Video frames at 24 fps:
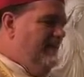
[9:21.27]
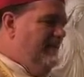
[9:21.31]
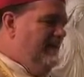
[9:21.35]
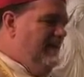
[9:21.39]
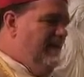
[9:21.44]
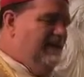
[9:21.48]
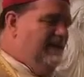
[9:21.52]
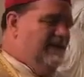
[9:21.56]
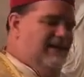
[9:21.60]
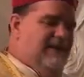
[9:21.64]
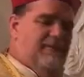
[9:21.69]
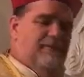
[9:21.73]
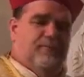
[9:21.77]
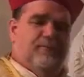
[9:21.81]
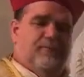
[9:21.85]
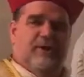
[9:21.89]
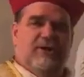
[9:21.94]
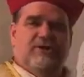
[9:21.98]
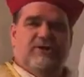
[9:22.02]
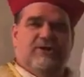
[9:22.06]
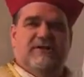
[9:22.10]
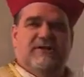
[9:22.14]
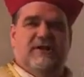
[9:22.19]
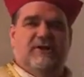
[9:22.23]
He didn't
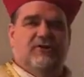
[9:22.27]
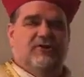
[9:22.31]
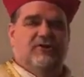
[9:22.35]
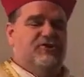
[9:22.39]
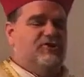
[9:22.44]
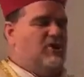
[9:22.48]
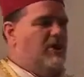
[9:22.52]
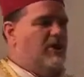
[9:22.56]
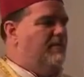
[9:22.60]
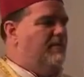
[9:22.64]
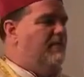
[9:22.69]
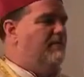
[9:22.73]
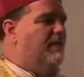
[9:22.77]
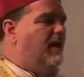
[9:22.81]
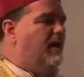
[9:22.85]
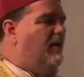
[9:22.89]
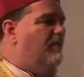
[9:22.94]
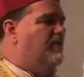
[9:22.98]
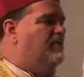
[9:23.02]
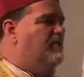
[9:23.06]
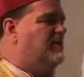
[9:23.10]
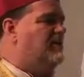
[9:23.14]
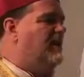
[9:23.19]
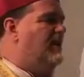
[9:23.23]
preach a single sermon by
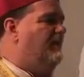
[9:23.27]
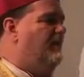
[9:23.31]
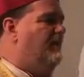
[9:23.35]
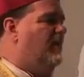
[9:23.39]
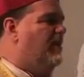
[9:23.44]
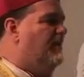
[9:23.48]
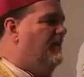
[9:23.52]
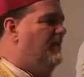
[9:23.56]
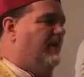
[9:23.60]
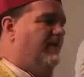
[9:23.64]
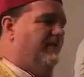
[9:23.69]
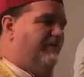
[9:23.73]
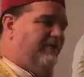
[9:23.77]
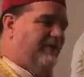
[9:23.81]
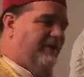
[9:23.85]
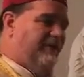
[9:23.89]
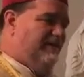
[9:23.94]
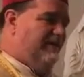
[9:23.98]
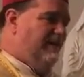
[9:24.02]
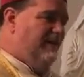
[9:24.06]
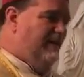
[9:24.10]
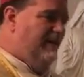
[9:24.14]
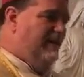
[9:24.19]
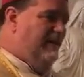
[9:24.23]
which anyone could be
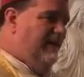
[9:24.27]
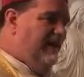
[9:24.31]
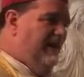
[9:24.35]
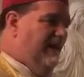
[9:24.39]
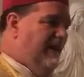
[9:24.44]
offended.